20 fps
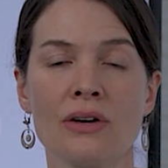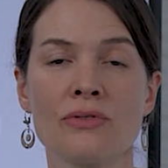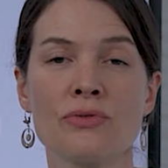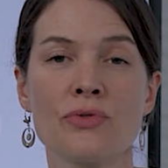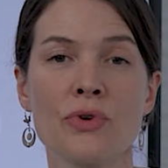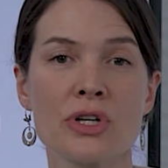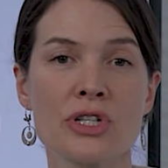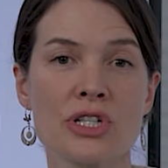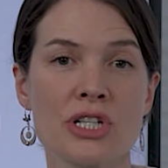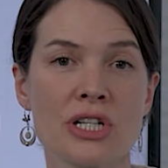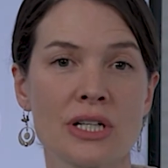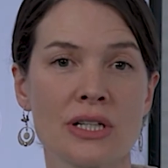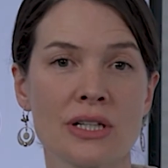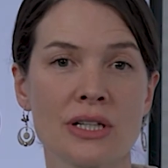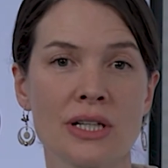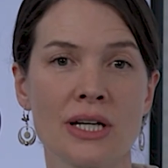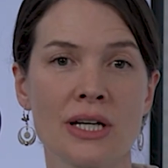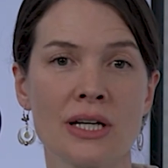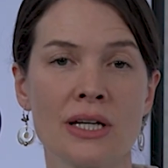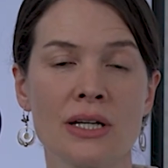
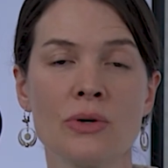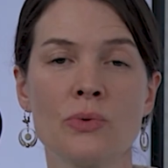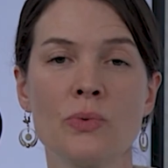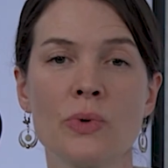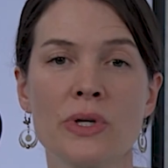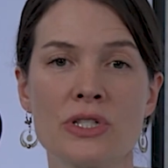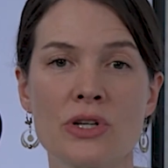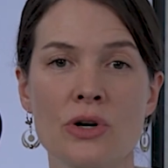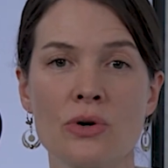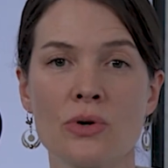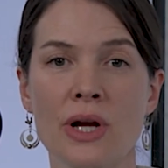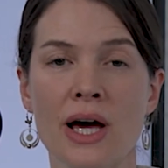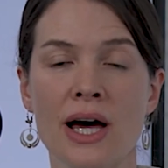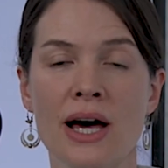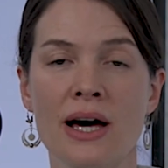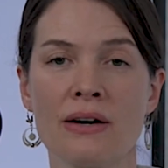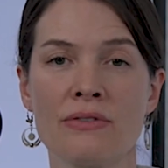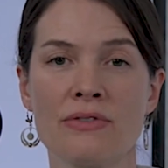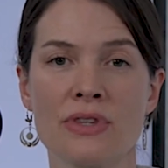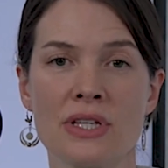Unfortunately, we don't
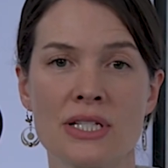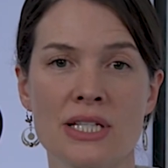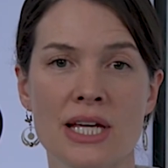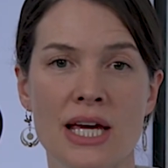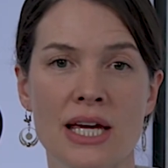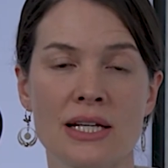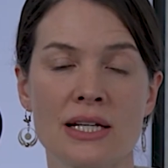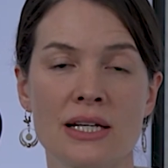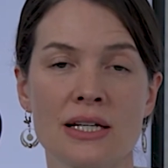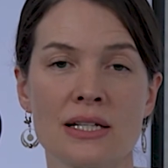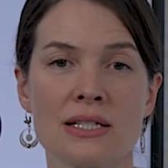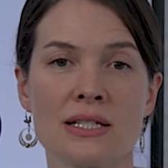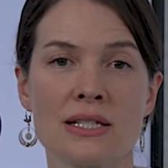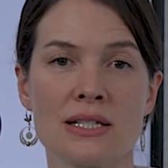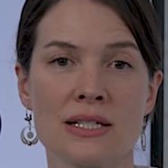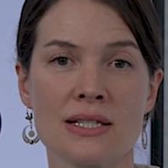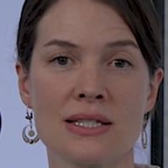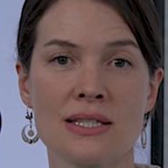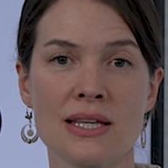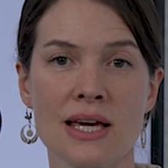have the data
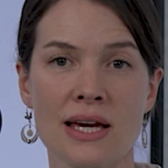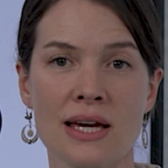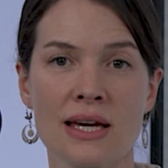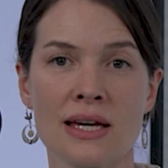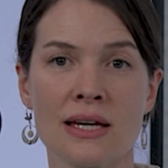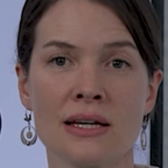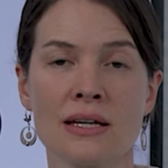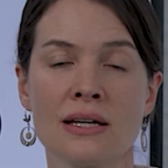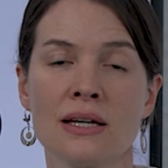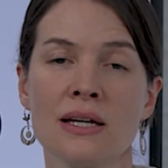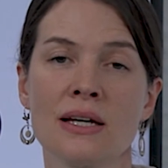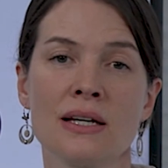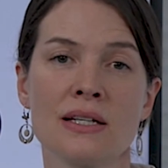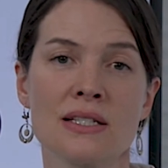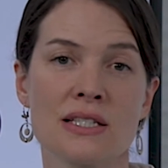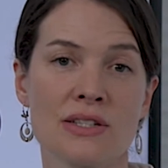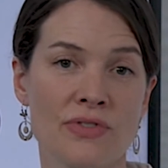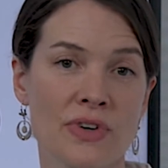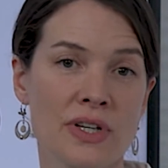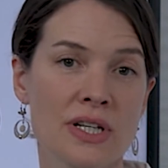to say
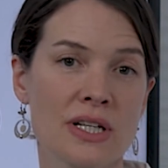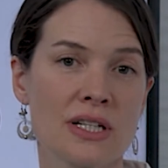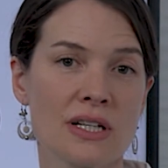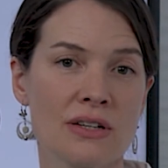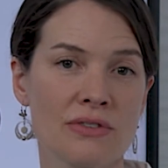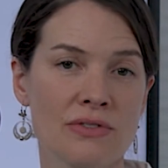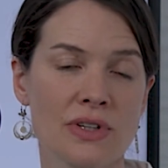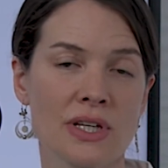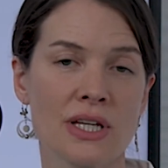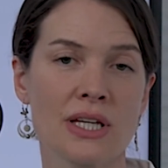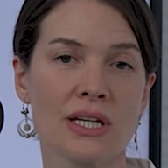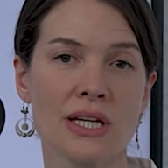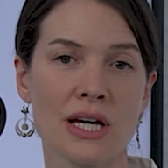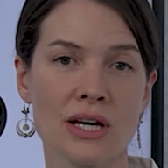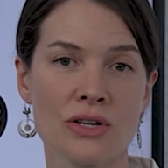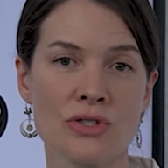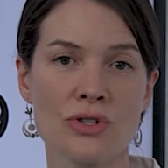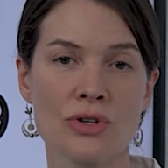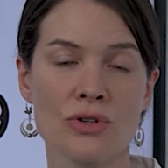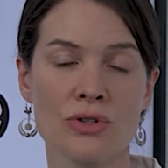definitively
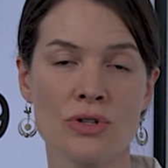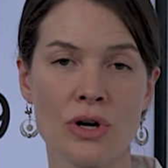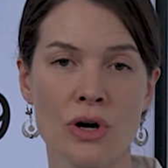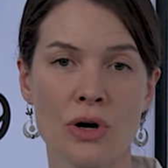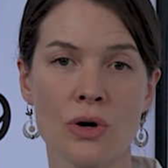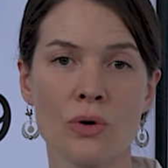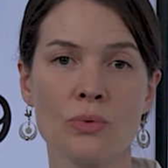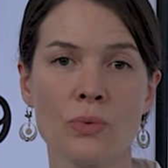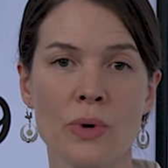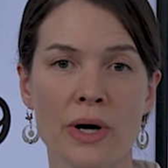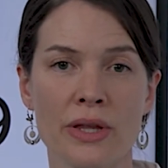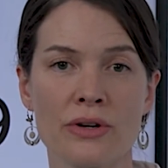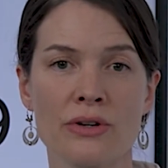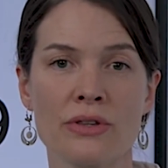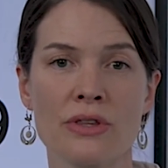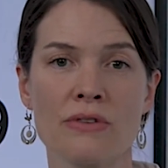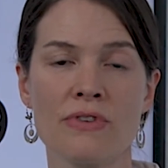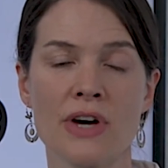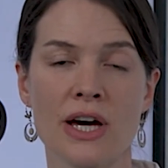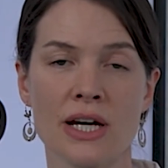yes or no whether
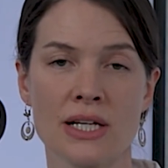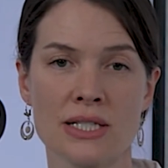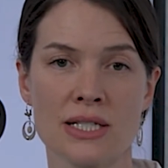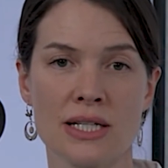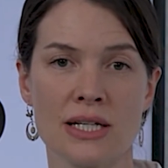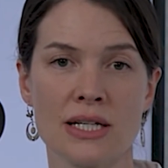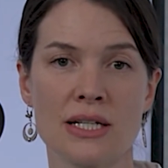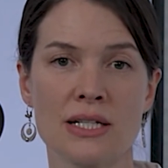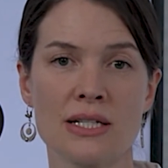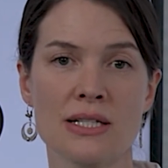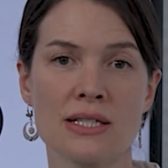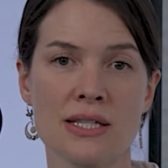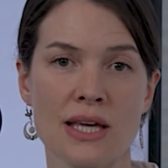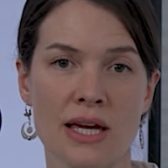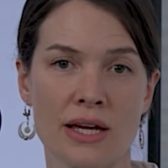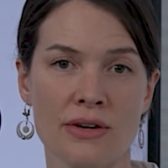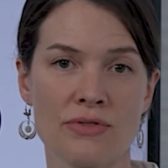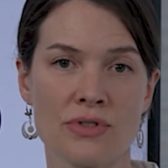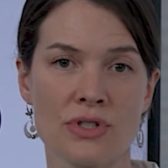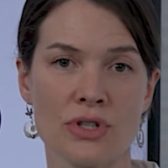the vaccine is
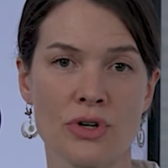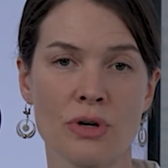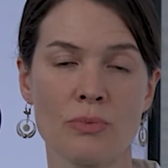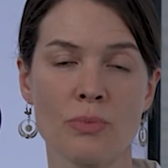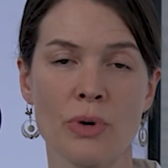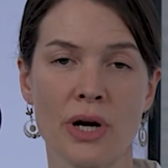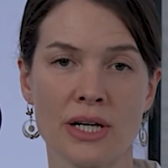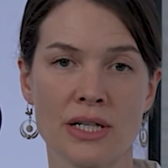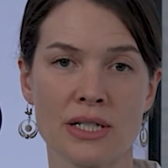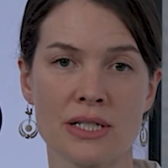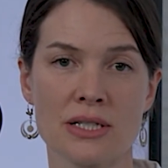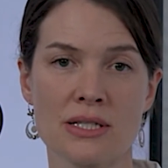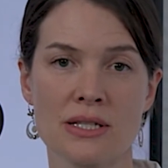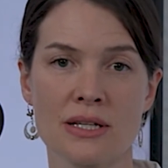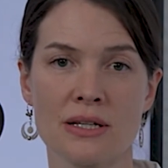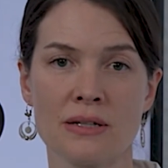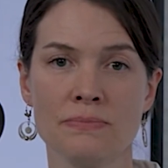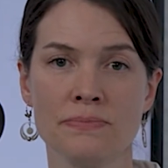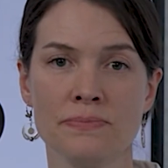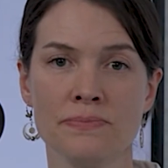safe during
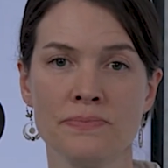pregnancy.